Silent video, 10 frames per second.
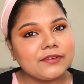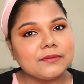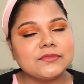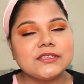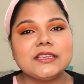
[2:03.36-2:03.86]

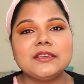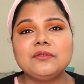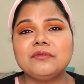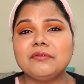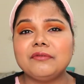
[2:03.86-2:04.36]

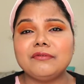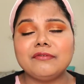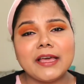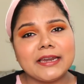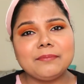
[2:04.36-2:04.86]
flimsy,
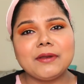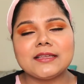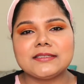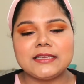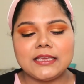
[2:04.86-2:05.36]
very
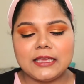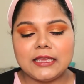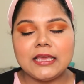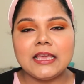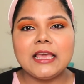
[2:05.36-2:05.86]

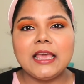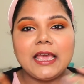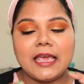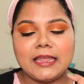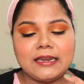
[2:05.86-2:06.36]
plasticky,
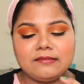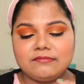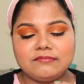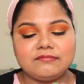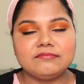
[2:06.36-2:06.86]

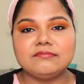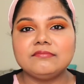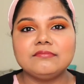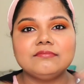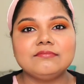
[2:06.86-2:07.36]
and
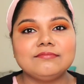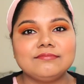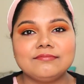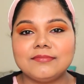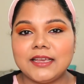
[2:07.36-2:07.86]

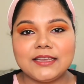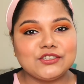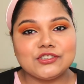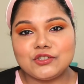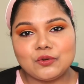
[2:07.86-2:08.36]

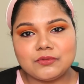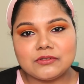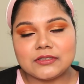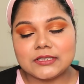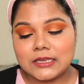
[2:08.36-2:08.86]
it just
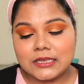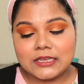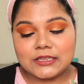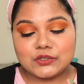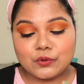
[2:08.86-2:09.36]
opens.
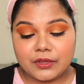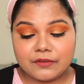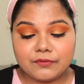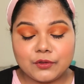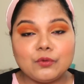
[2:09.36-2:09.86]
So
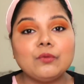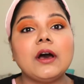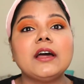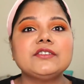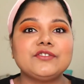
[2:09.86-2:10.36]
if you
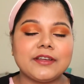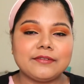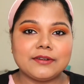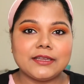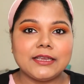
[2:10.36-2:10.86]
are
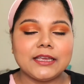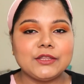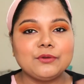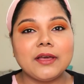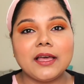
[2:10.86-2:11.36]
traveling
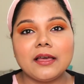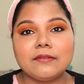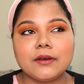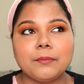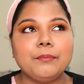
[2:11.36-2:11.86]
and you
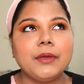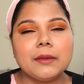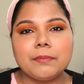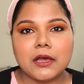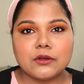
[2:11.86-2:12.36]
have a
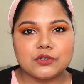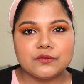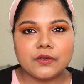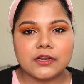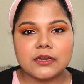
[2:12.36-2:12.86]
big
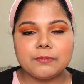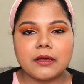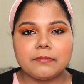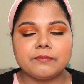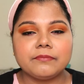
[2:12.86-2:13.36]
pouch
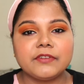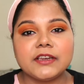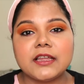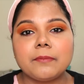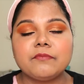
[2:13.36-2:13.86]

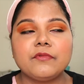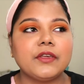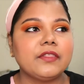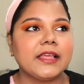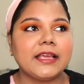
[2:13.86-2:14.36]
filled up
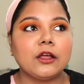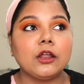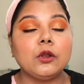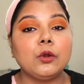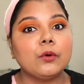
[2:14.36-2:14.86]
with
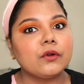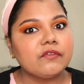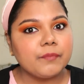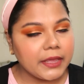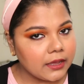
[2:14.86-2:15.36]
like a lot
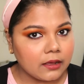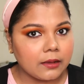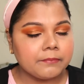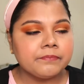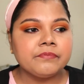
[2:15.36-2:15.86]
of
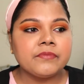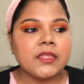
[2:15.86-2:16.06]
makeup,